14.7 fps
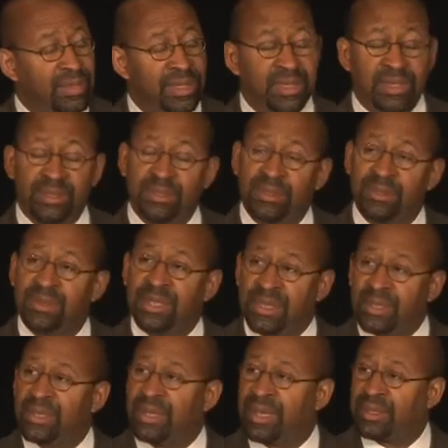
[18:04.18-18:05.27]
we get to
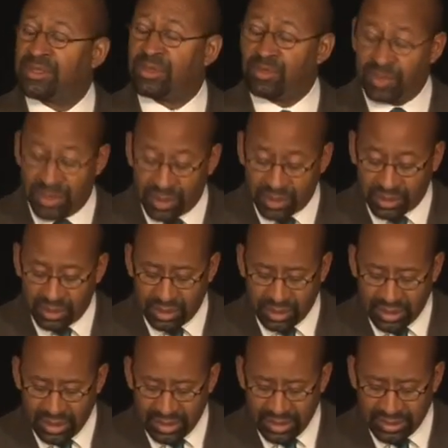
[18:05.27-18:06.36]
actually build
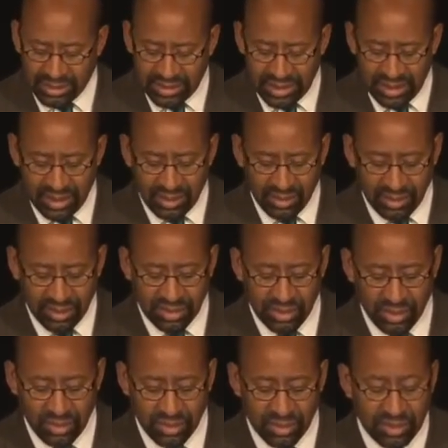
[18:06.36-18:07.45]
and stand on the
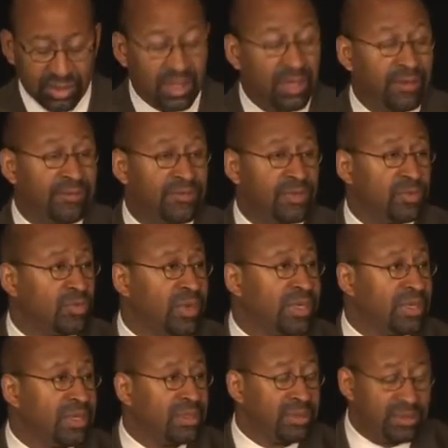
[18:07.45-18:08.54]
shoulders of some
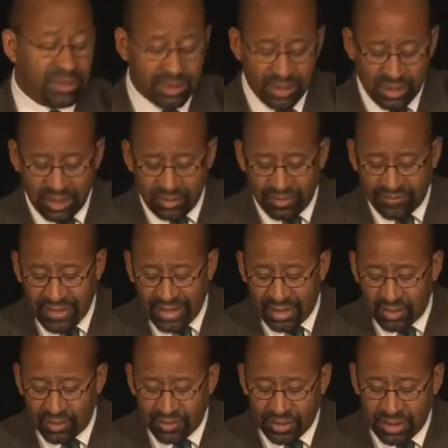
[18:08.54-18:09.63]
great leaders that we've
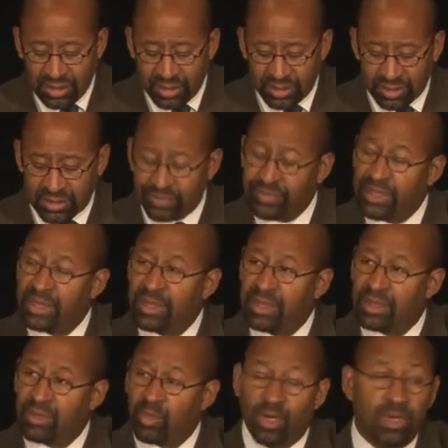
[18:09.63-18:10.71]
had over the years.
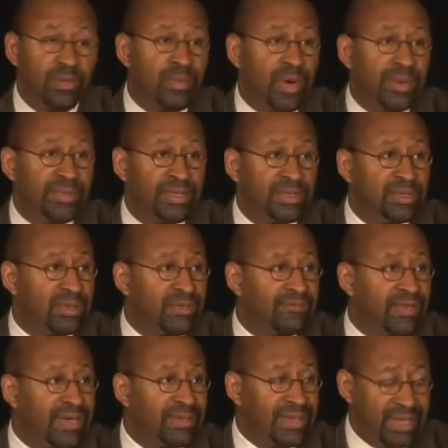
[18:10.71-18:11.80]
The Water Department is doing a
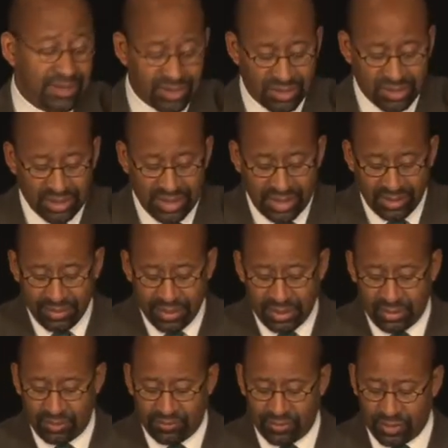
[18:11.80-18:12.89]
fantastic job
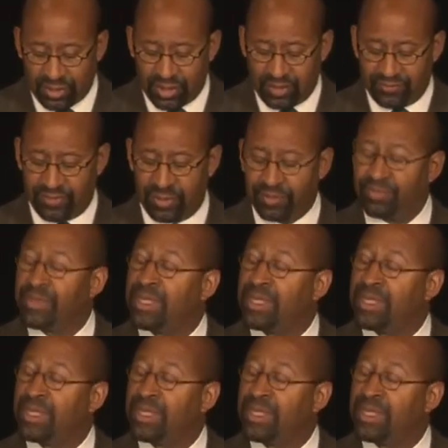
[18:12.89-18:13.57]
here in Philadelphia.